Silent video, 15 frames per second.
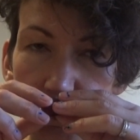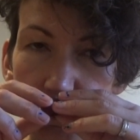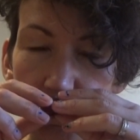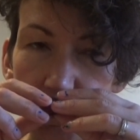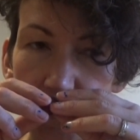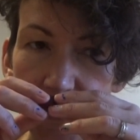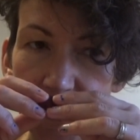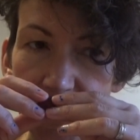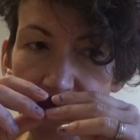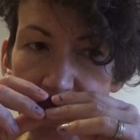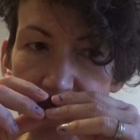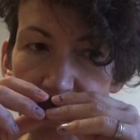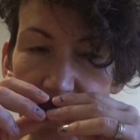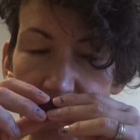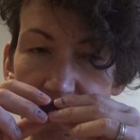
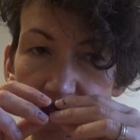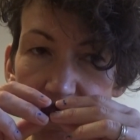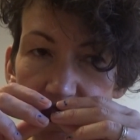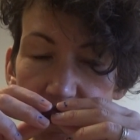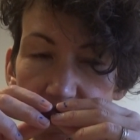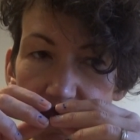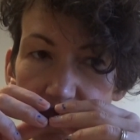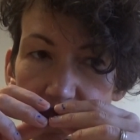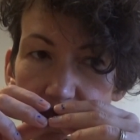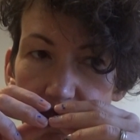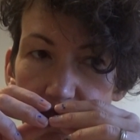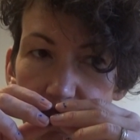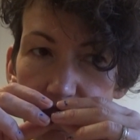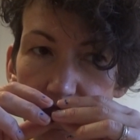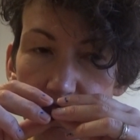breathe in
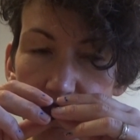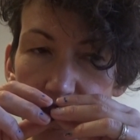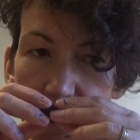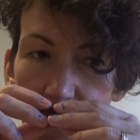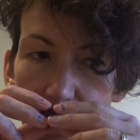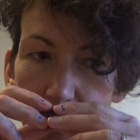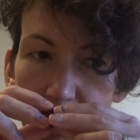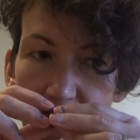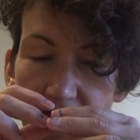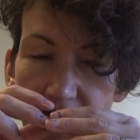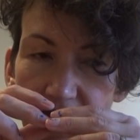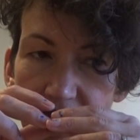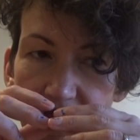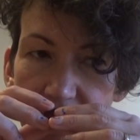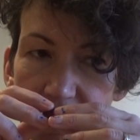that
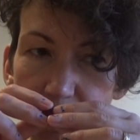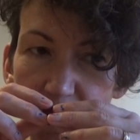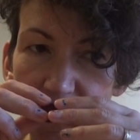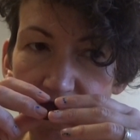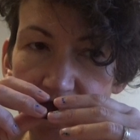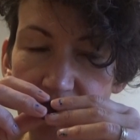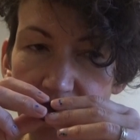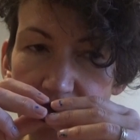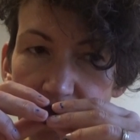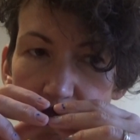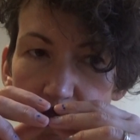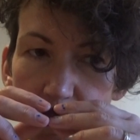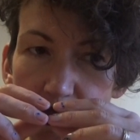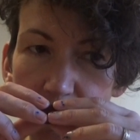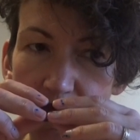beginner's mind as
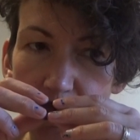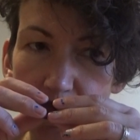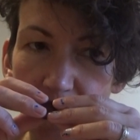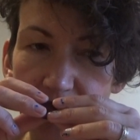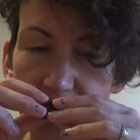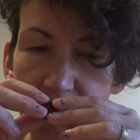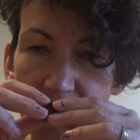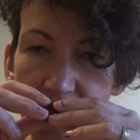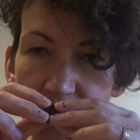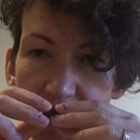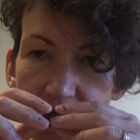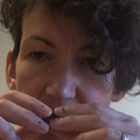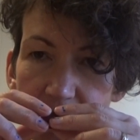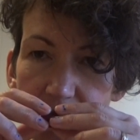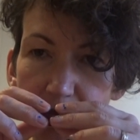though you have
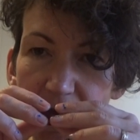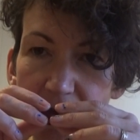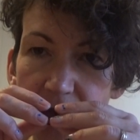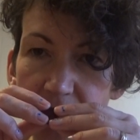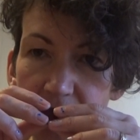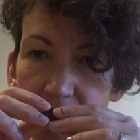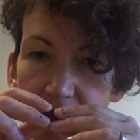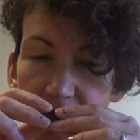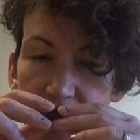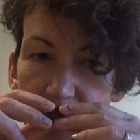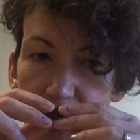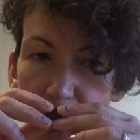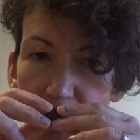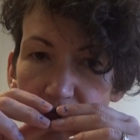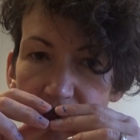never smelt
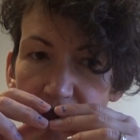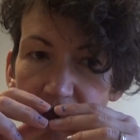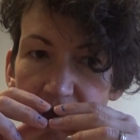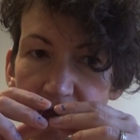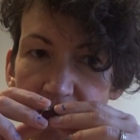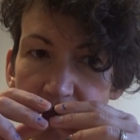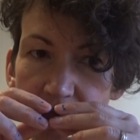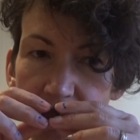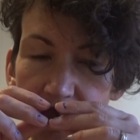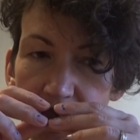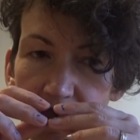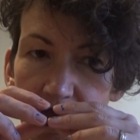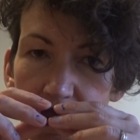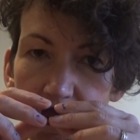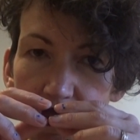whatever it is
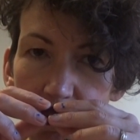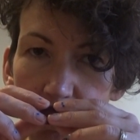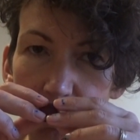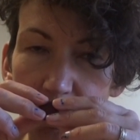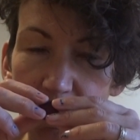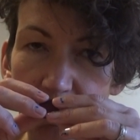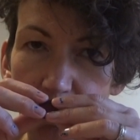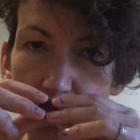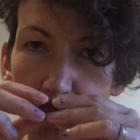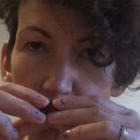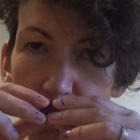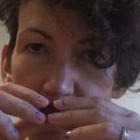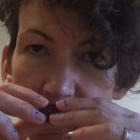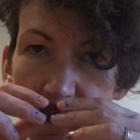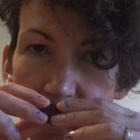
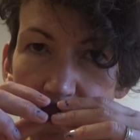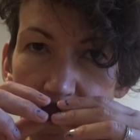before in your